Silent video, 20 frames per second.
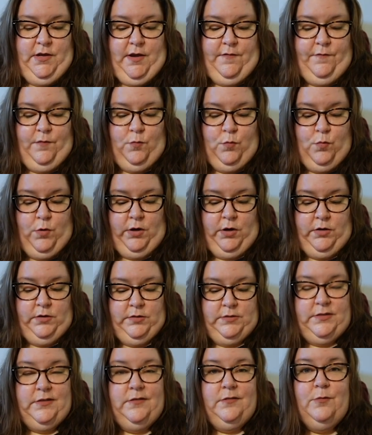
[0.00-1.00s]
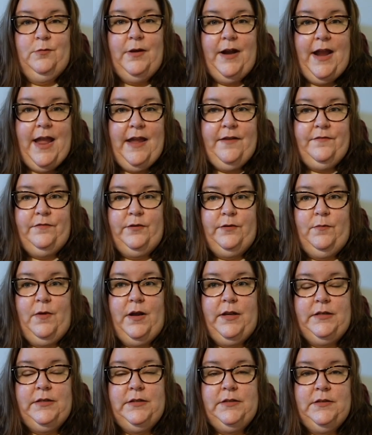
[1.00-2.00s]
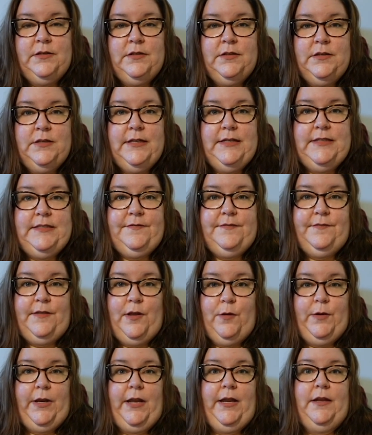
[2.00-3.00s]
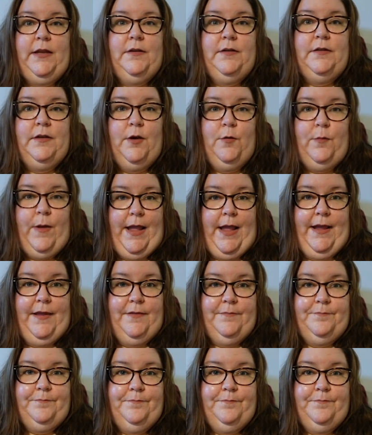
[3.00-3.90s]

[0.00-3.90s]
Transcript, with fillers: of a world where everyone is floating away.